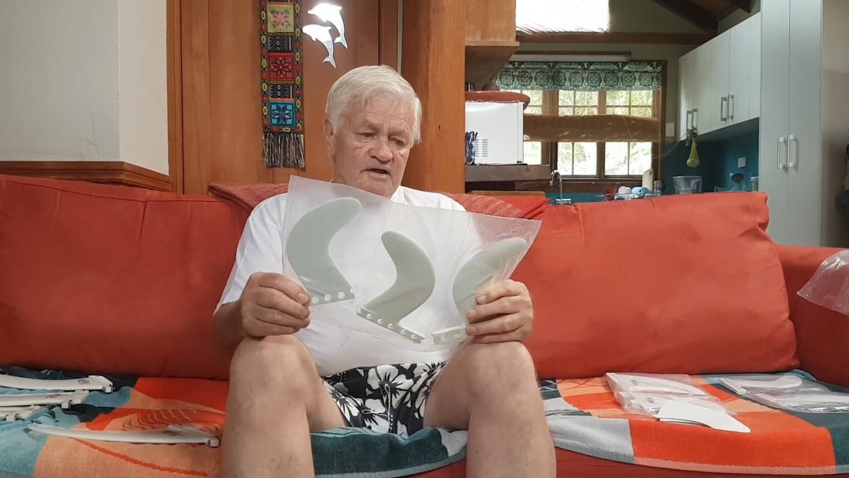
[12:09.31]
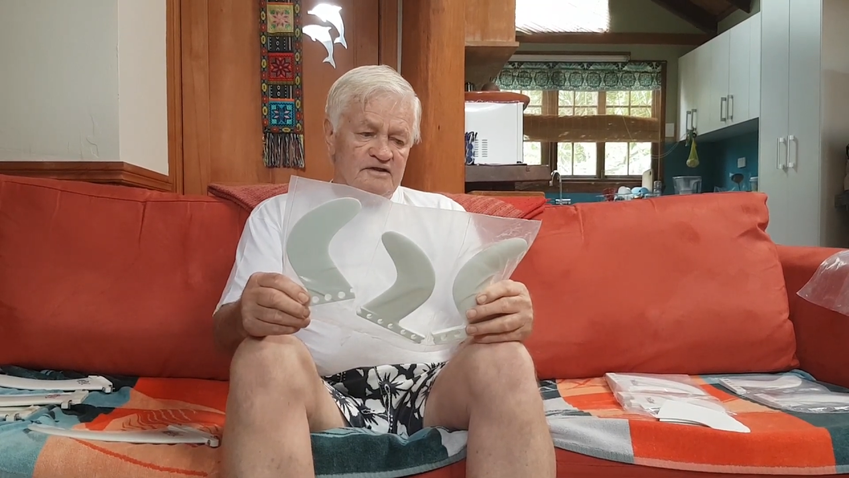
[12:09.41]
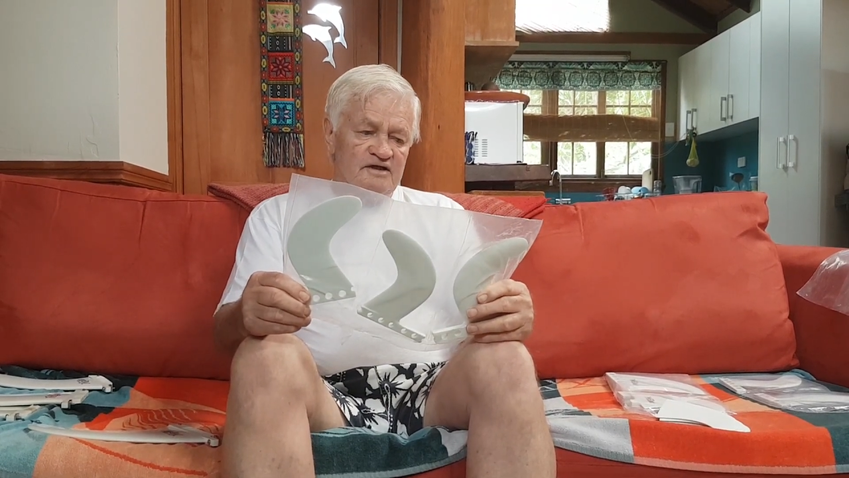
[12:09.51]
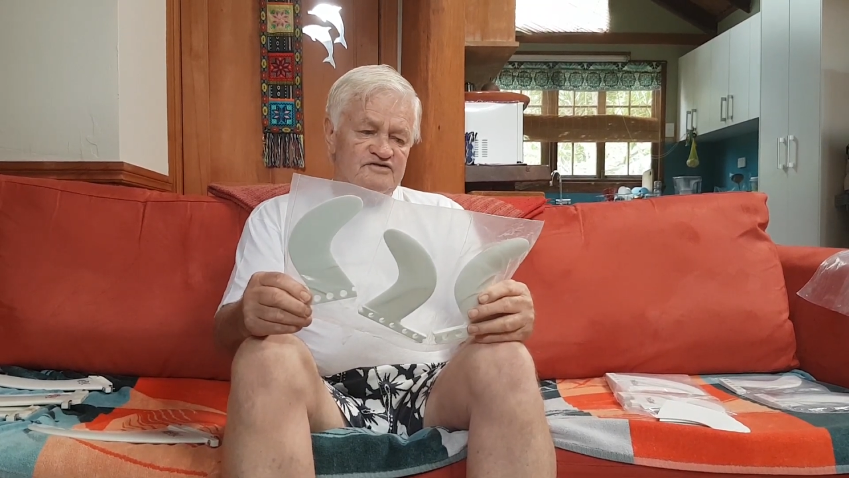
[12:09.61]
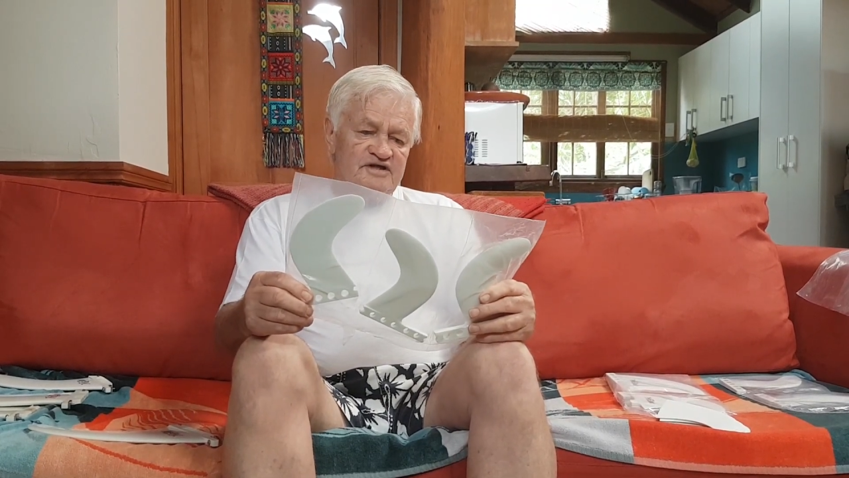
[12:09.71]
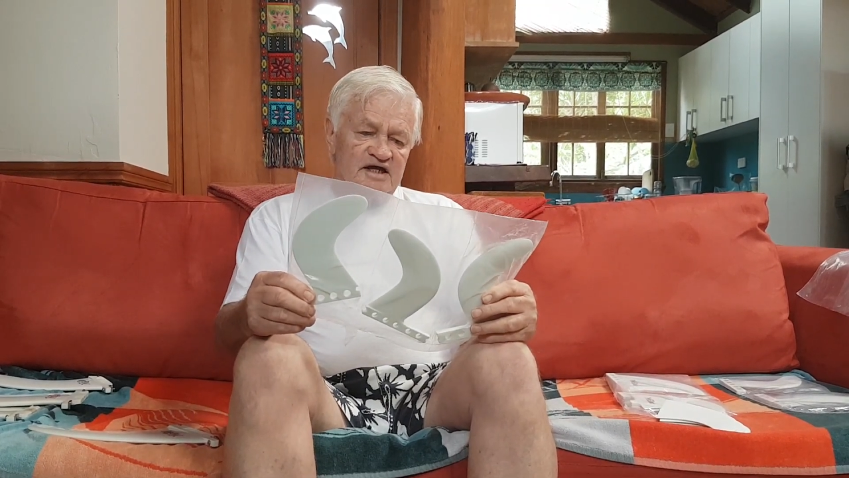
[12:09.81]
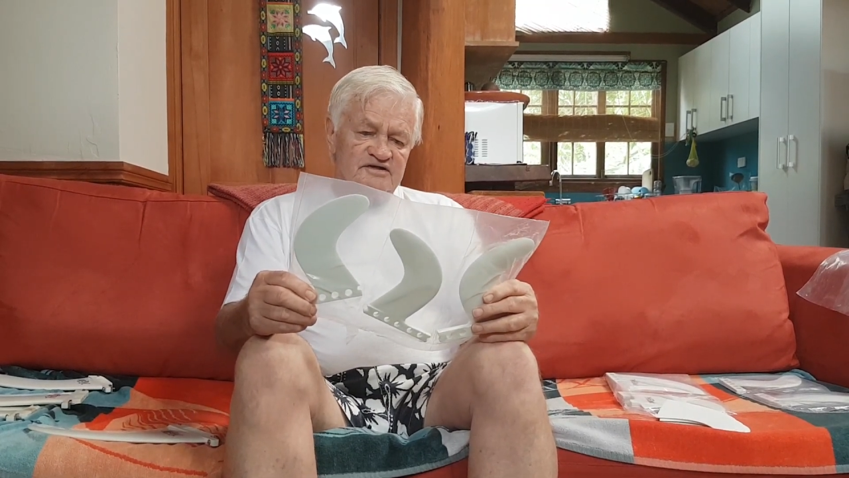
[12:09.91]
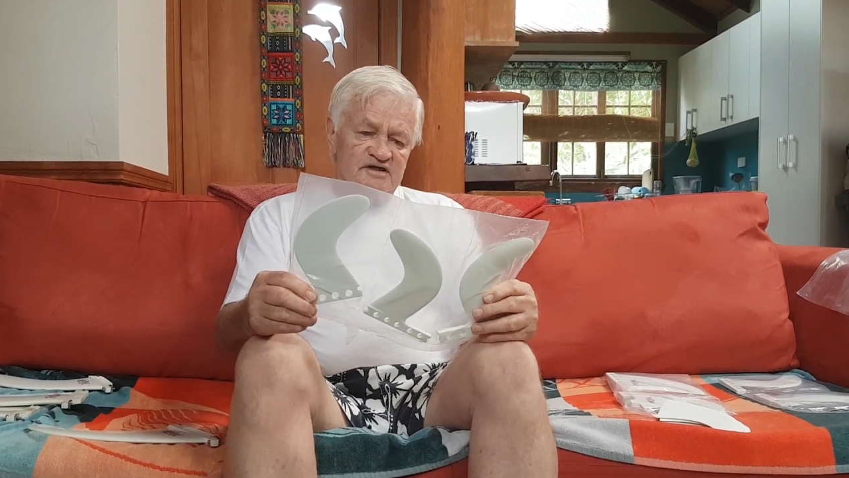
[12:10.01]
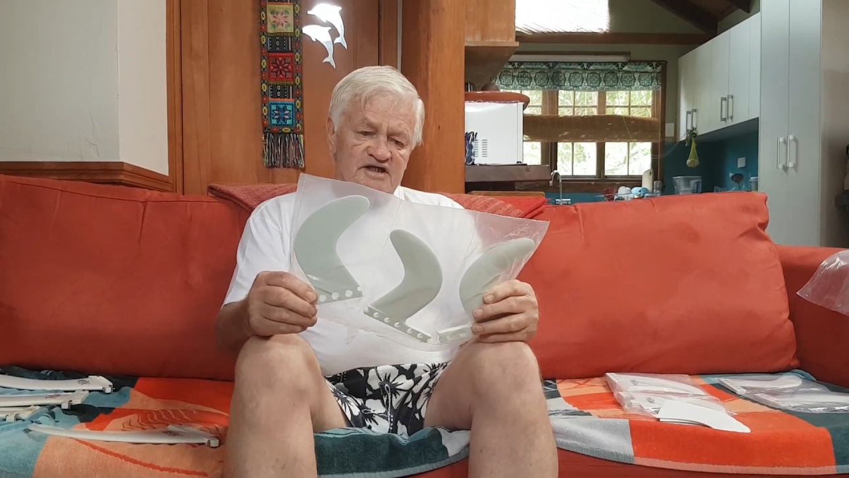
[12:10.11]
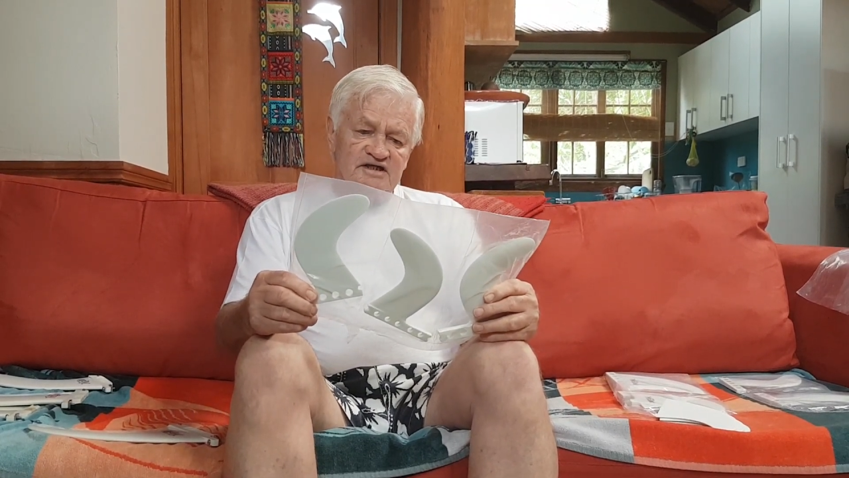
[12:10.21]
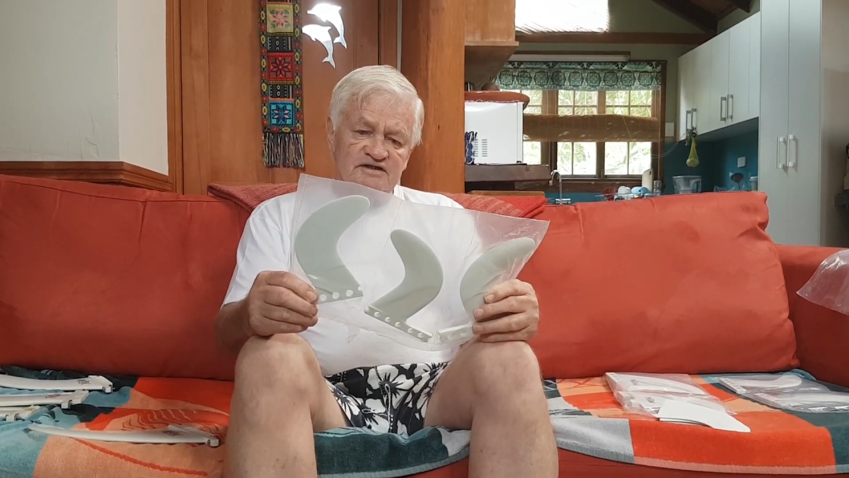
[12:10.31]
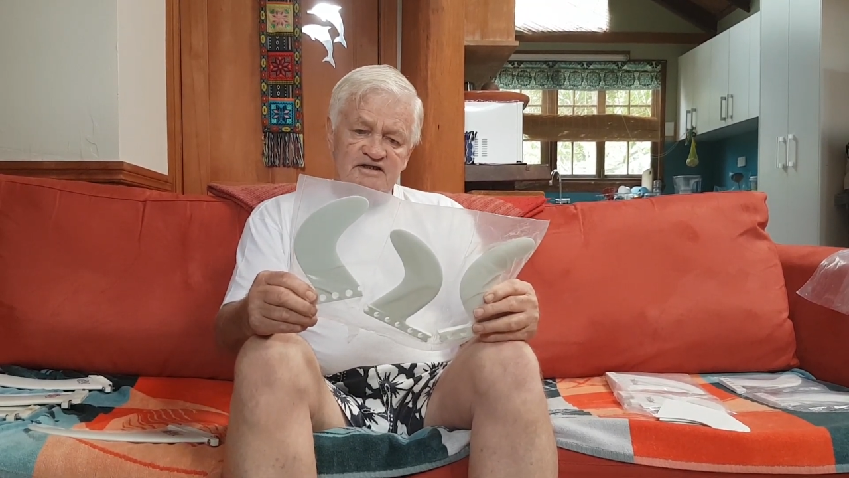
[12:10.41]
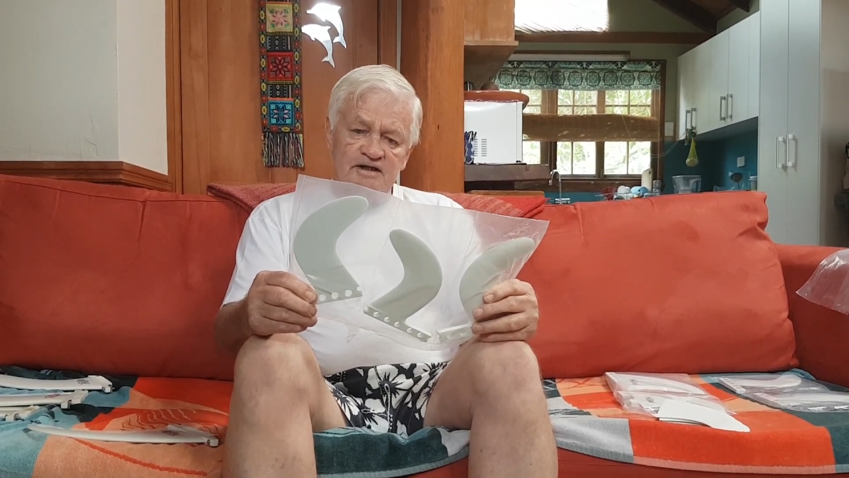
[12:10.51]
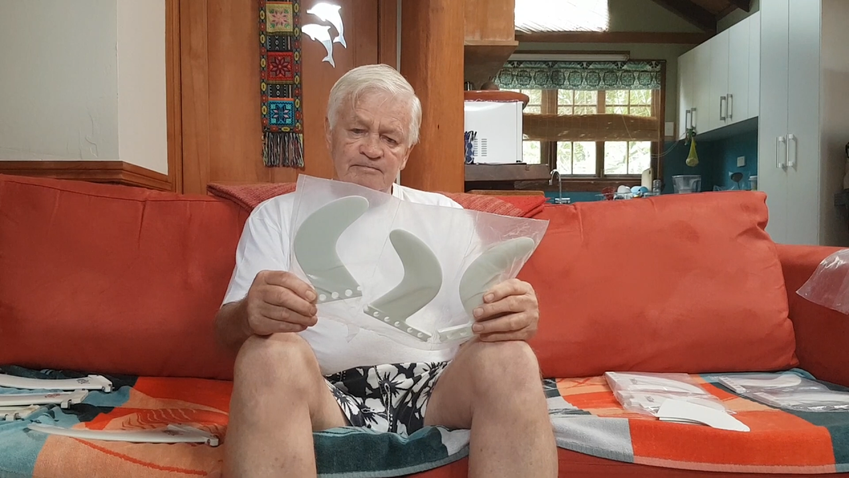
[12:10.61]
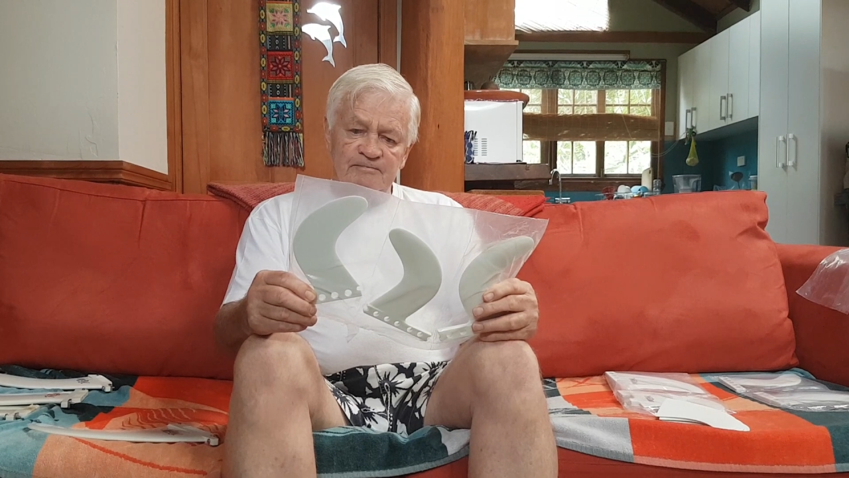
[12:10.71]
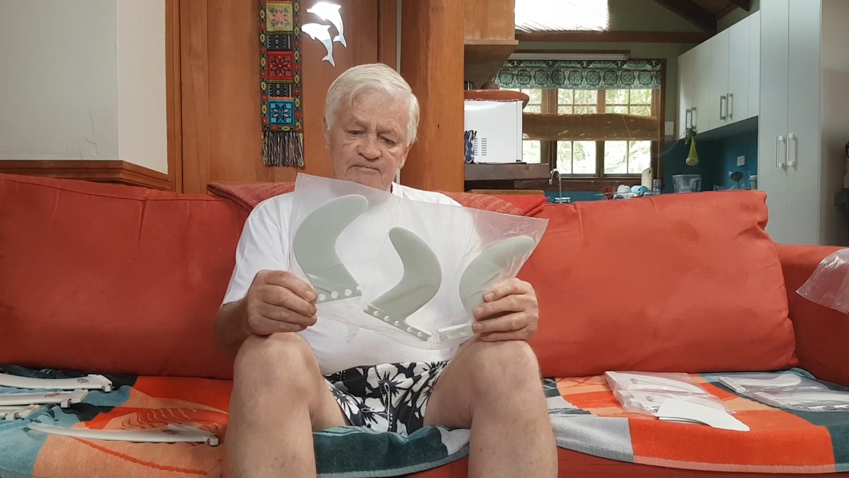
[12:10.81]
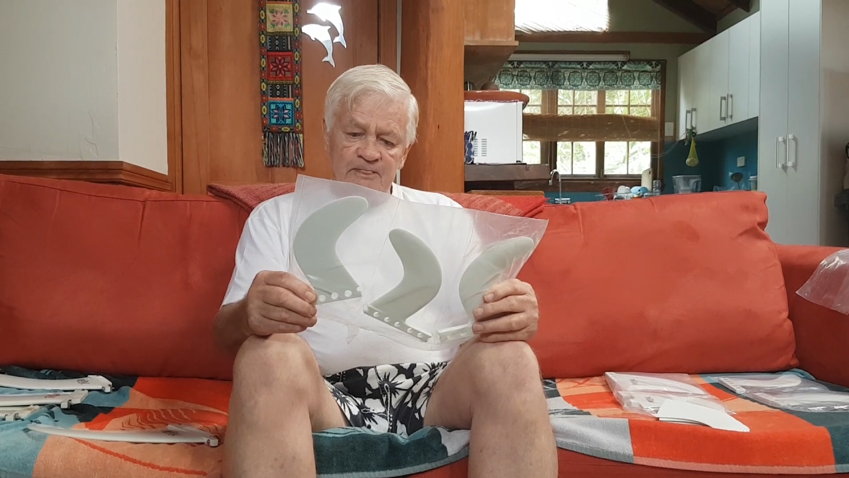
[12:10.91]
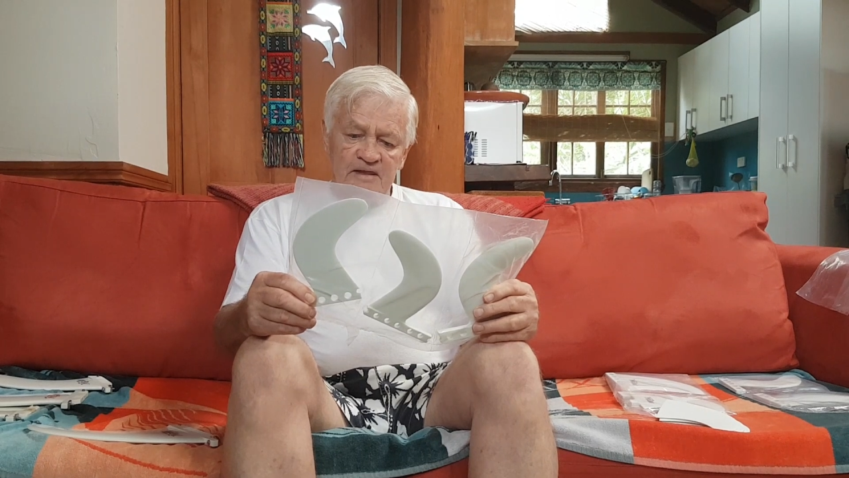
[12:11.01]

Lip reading: the extension in the tip,